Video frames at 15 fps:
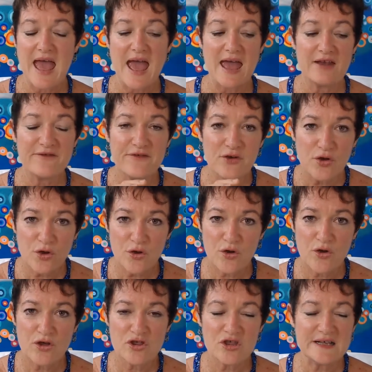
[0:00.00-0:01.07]
And for
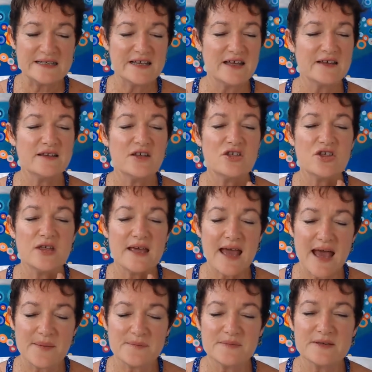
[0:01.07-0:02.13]
her, she said she
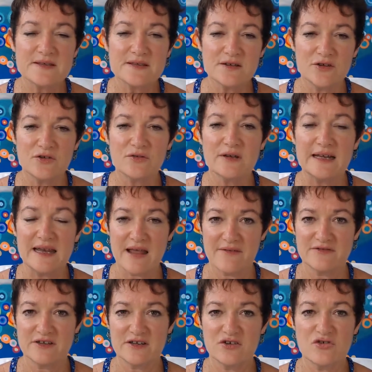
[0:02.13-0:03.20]
absolutely
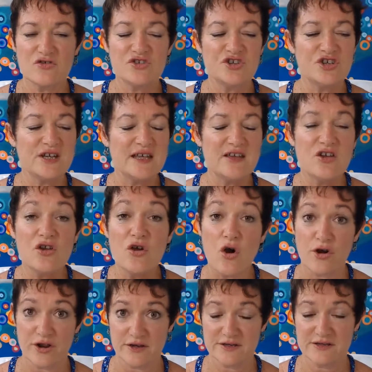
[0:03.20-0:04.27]
loved it because she
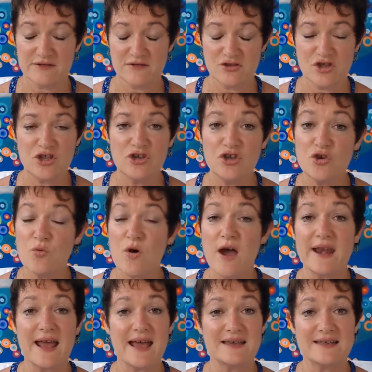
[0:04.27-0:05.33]
got it. She knew why
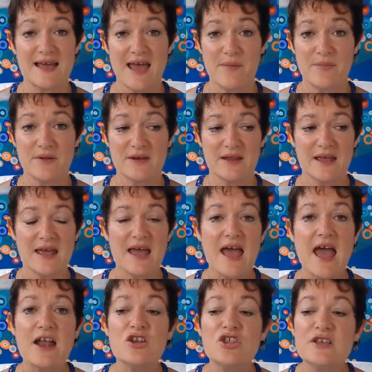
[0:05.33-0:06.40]
it had to happen,
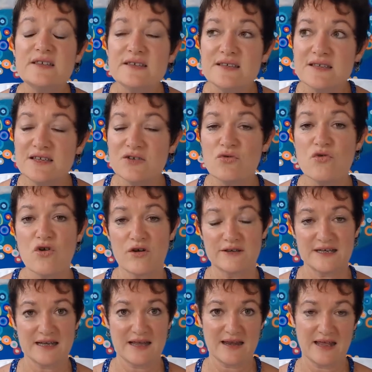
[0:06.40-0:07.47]
and she still got
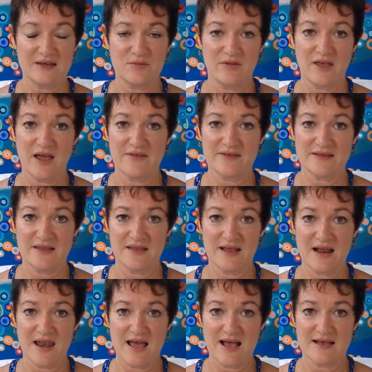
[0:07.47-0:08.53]
to connect with the others in the
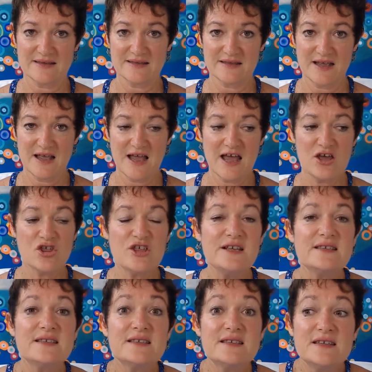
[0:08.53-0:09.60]
class. She
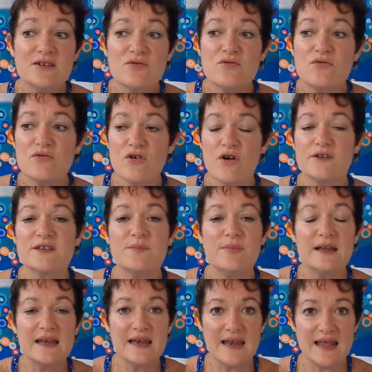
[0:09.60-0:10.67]
still got to
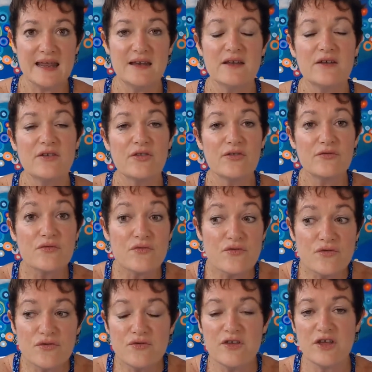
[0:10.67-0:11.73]
be led
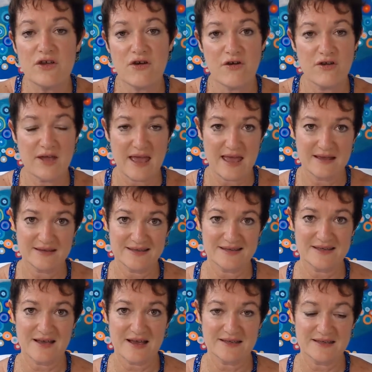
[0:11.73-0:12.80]
through the yoga
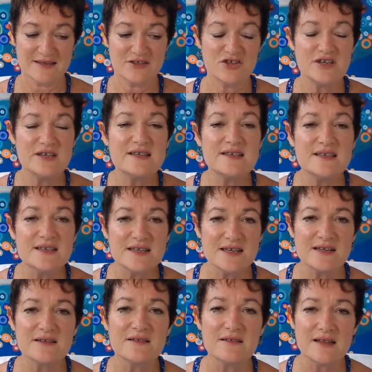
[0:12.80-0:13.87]
exercises. She
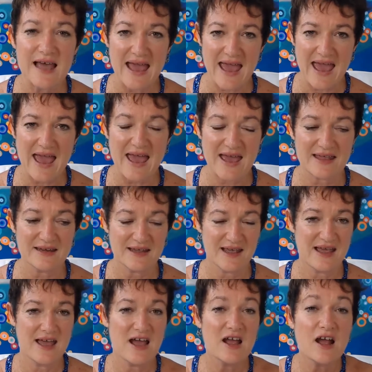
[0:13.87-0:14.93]
still had
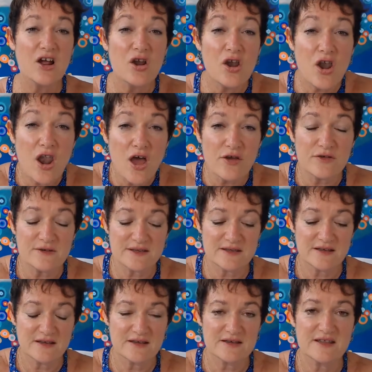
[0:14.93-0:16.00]
close
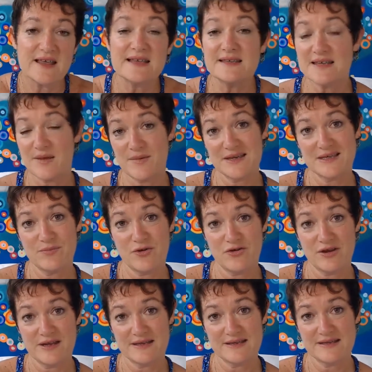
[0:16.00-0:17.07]
to that same
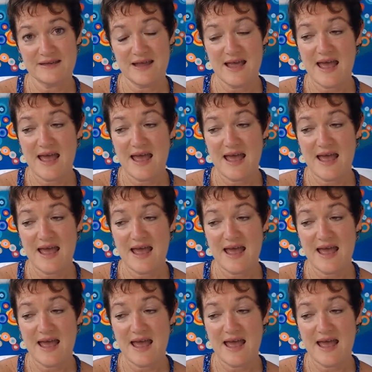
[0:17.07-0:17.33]
experience.